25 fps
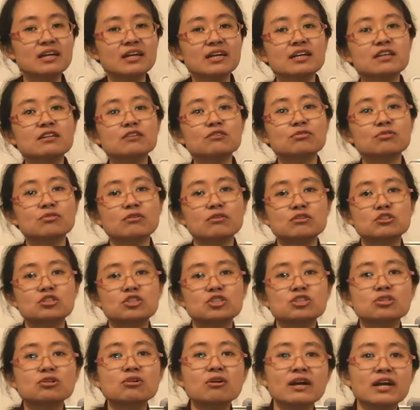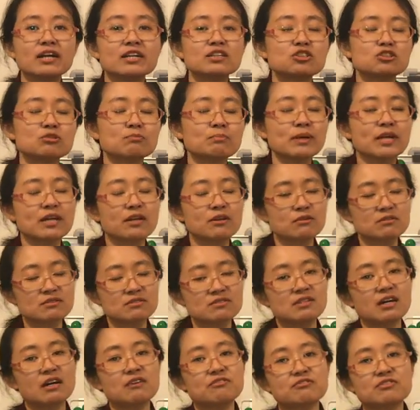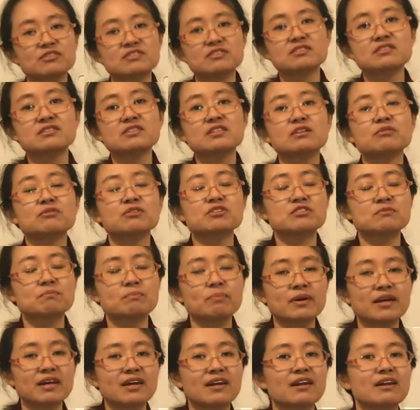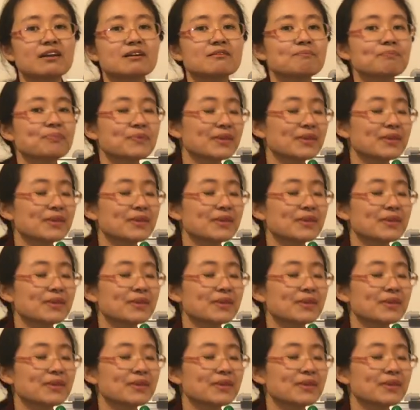into your joint to make you suffer serious pain.